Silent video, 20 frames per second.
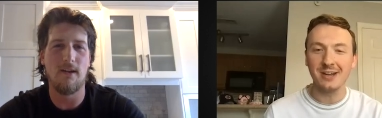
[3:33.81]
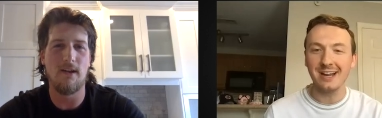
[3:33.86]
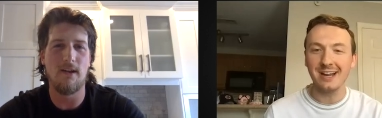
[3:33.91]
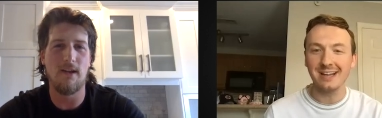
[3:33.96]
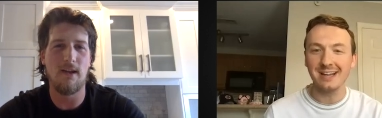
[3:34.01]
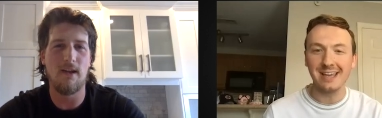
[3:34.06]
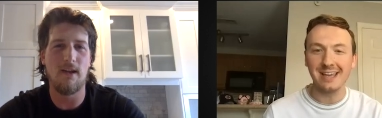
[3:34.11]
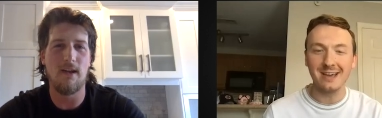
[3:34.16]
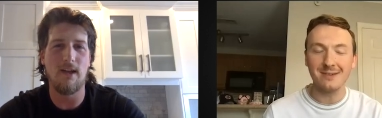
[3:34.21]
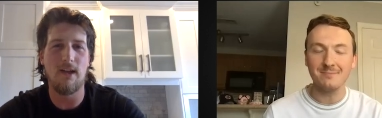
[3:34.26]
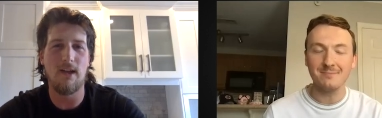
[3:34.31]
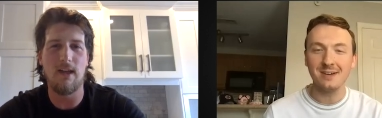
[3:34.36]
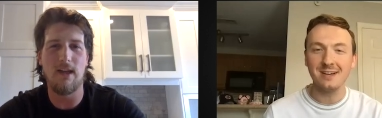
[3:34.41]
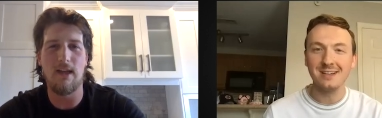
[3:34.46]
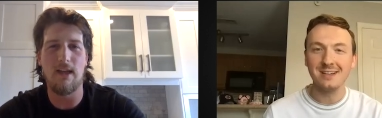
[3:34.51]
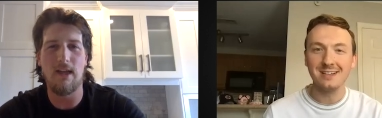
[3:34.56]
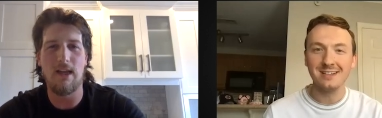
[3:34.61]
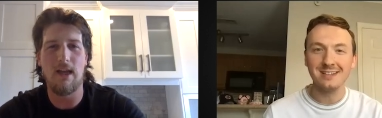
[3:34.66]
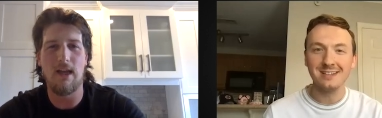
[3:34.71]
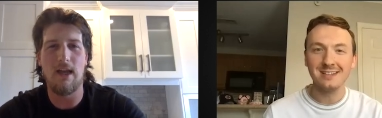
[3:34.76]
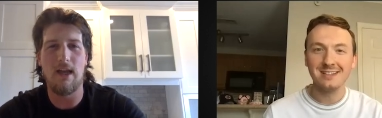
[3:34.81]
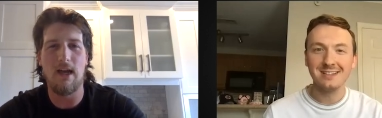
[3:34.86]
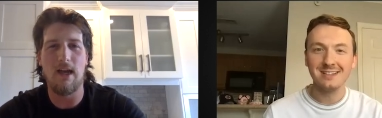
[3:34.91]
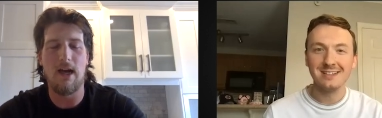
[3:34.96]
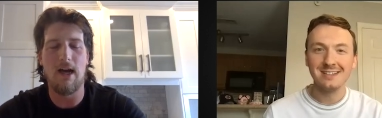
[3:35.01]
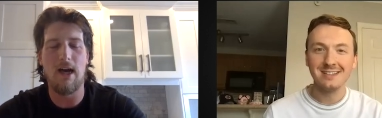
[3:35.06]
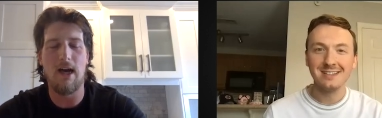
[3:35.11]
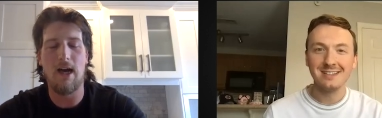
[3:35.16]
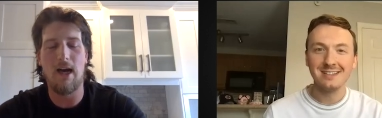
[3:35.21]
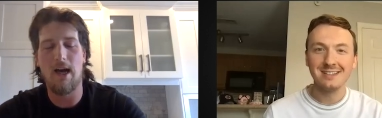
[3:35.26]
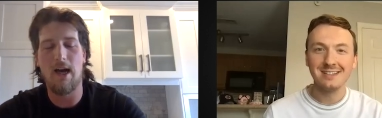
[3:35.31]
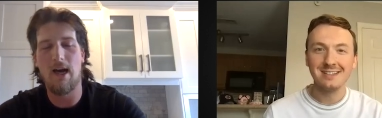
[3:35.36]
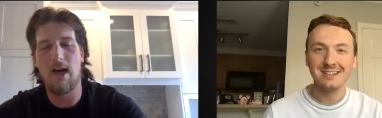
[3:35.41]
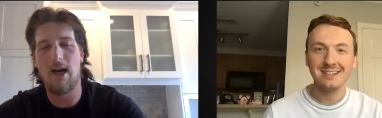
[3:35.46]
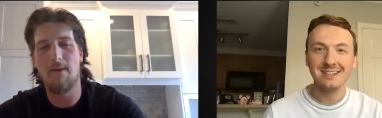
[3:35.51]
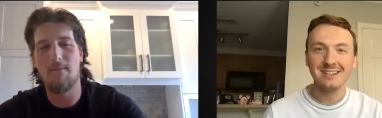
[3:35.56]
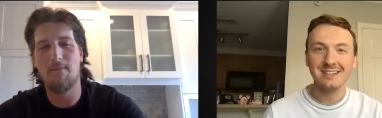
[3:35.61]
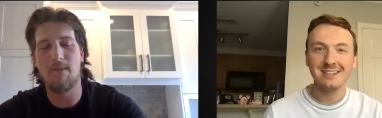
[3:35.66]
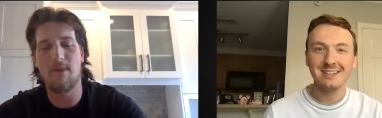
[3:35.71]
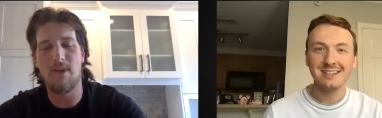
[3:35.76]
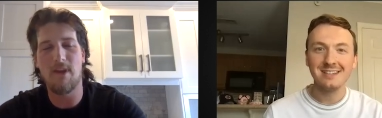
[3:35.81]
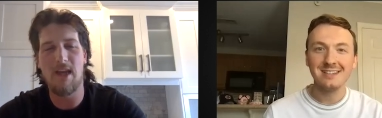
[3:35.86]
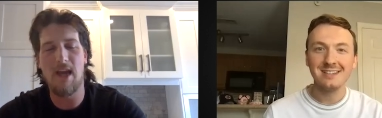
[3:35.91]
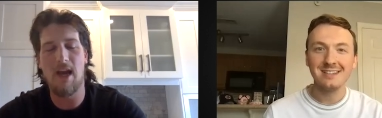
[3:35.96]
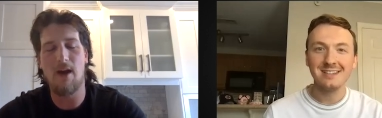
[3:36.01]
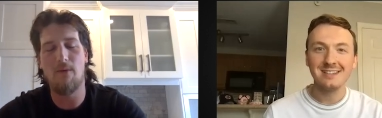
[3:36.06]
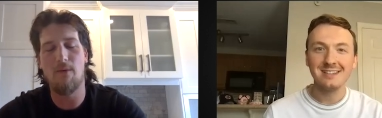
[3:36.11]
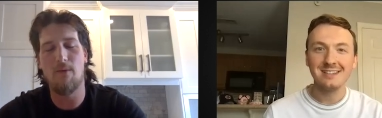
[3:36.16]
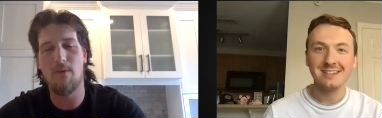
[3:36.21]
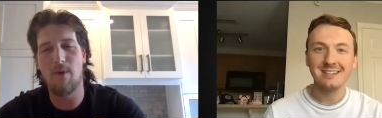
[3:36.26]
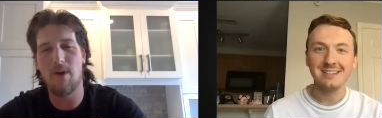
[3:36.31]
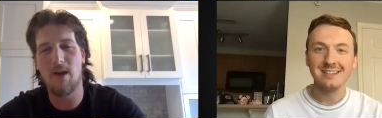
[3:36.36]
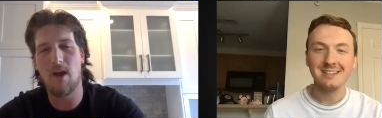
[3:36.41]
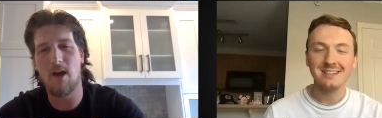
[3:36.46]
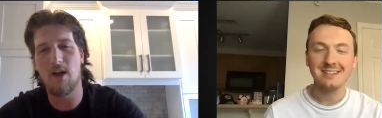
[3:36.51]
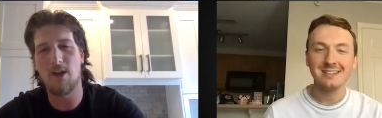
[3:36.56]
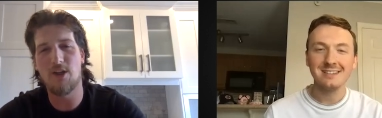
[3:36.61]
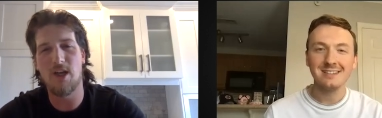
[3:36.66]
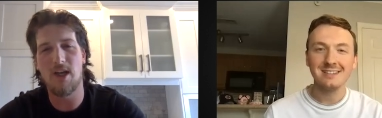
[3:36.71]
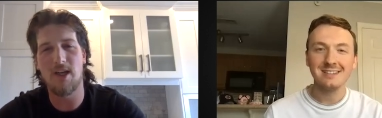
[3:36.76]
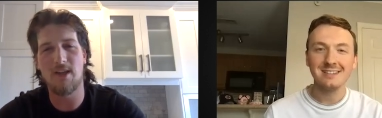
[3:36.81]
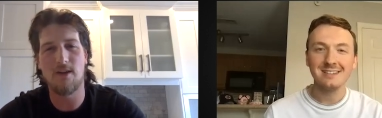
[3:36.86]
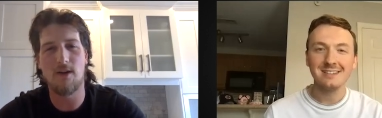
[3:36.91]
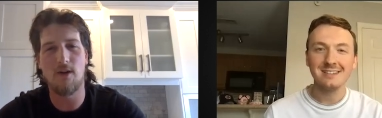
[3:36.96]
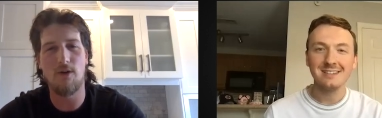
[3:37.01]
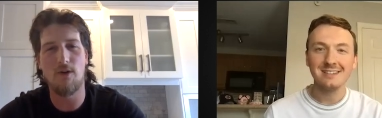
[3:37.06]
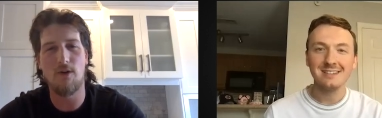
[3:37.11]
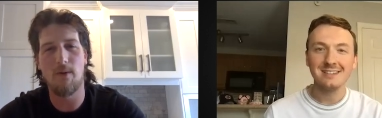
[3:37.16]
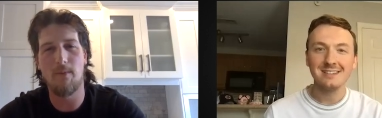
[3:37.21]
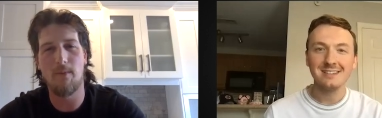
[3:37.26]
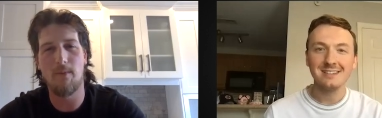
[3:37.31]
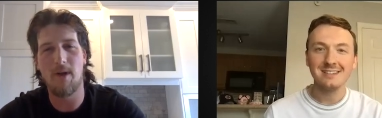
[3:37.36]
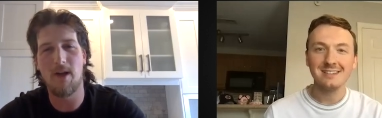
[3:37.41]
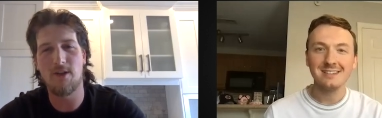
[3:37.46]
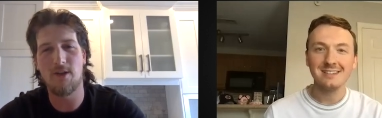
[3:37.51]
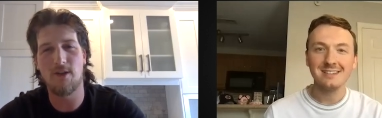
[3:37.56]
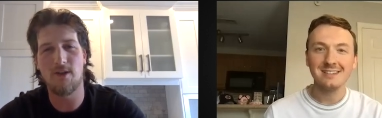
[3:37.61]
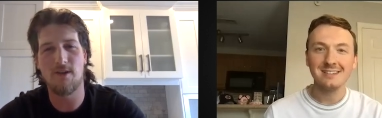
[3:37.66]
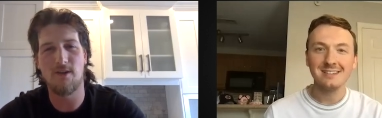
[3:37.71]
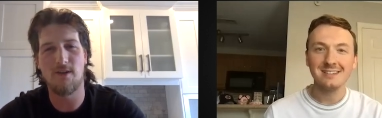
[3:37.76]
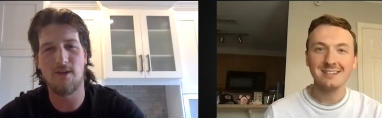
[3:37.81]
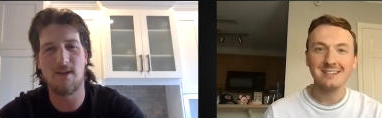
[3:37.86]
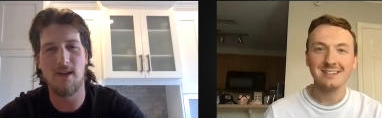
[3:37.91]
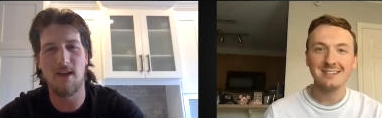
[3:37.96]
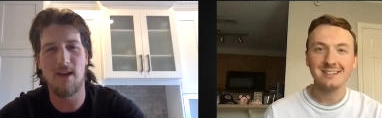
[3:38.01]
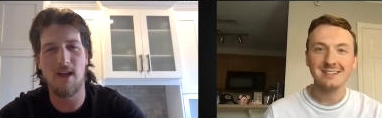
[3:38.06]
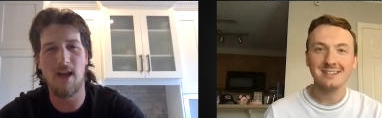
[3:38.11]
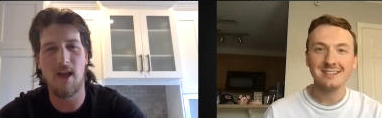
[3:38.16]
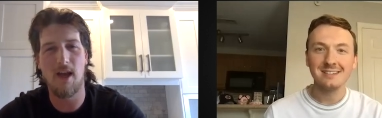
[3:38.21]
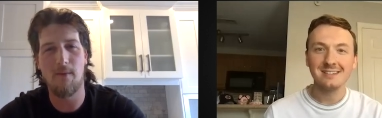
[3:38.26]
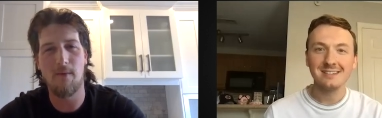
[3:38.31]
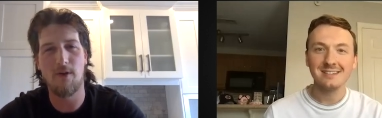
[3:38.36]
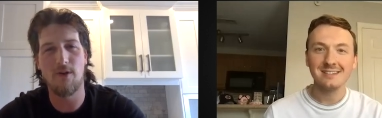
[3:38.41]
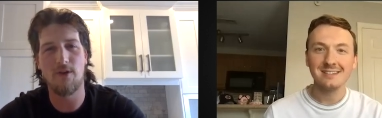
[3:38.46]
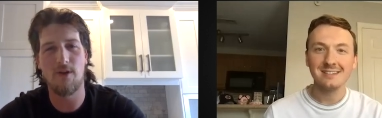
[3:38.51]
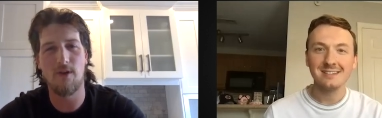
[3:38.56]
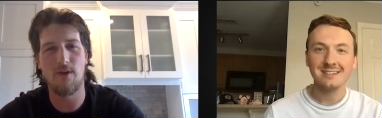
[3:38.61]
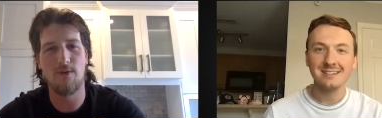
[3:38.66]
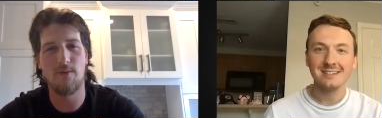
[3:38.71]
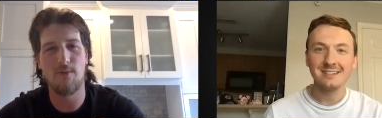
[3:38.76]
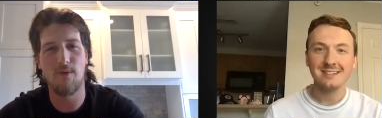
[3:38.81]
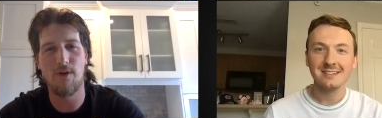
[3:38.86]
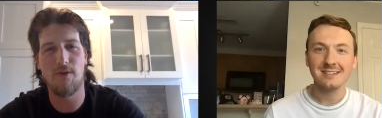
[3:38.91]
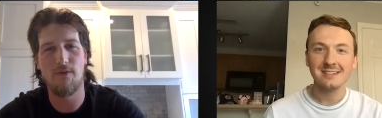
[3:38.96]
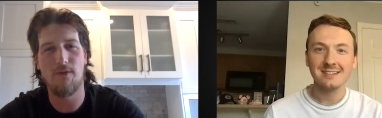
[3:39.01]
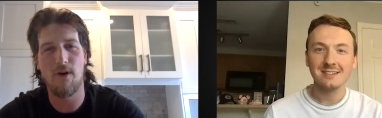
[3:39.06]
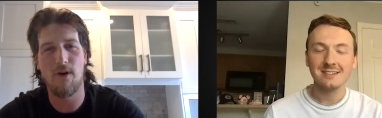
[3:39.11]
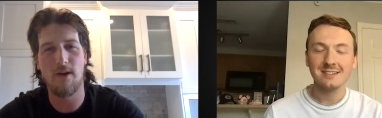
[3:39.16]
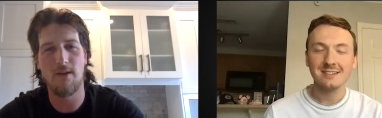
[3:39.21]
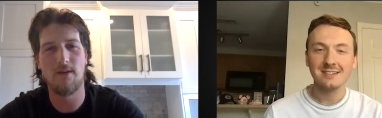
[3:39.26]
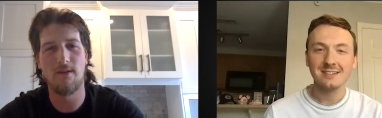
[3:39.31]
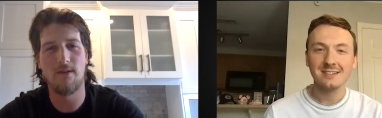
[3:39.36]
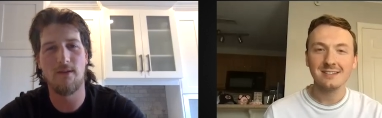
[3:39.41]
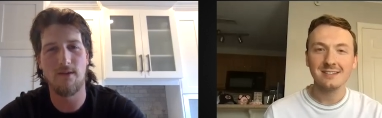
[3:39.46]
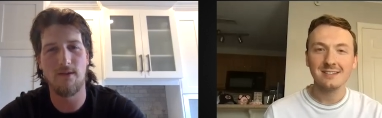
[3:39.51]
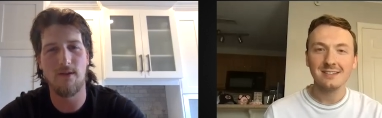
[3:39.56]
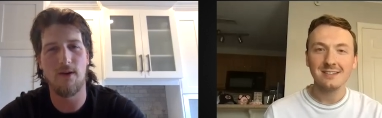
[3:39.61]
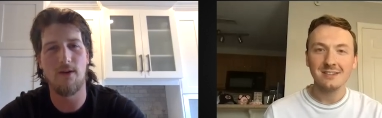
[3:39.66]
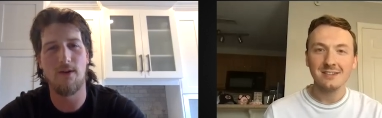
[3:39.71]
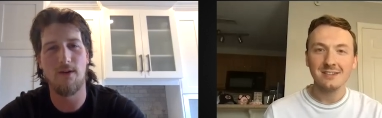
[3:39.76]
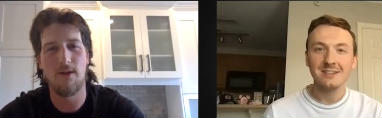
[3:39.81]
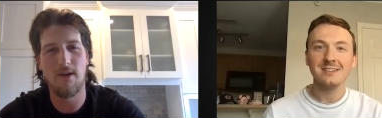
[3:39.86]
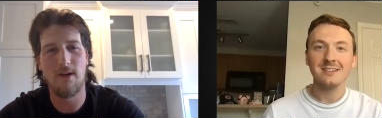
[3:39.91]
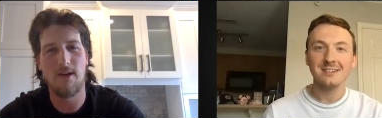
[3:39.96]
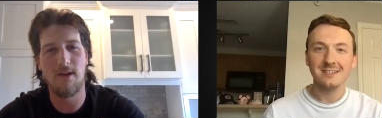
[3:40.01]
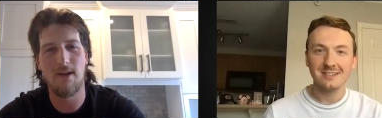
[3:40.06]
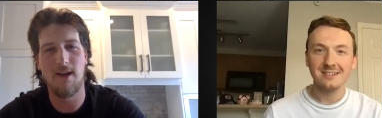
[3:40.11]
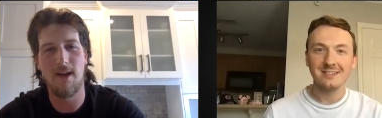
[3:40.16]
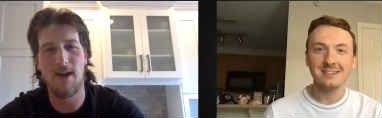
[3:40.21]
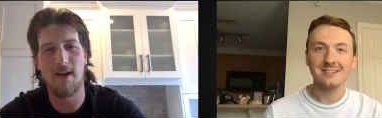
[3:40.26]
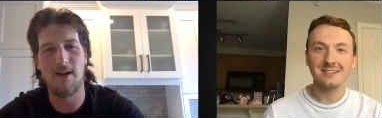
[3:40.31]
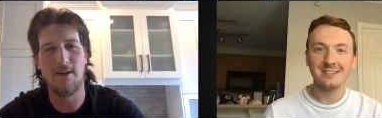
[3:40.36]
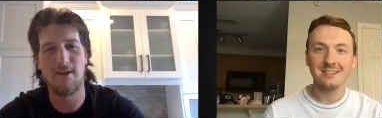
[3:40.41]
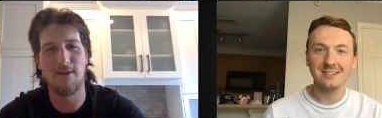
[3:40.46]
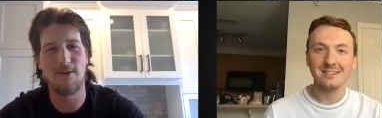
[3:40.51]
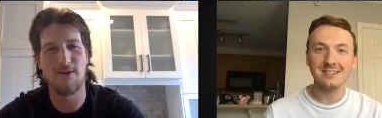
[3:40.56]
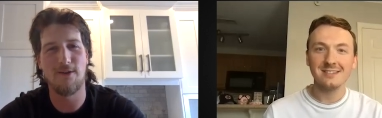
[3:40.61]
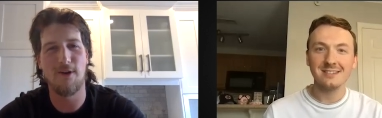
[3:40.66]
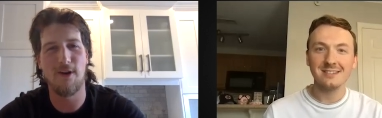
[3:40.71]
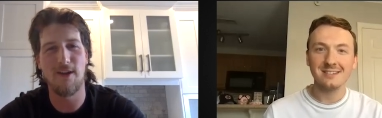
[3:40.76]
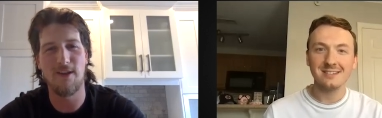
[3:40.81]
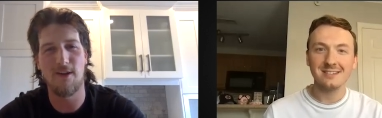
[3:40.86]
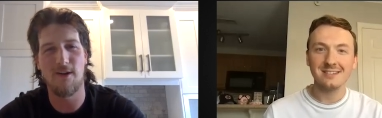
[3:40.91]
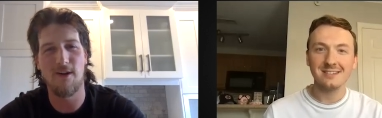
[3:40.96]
Speaker 1: United game?
Speaker 2: Um, yeah, we got a chance to go to a Manchester City game. It was it was pretty fun. So yeah, it's crazy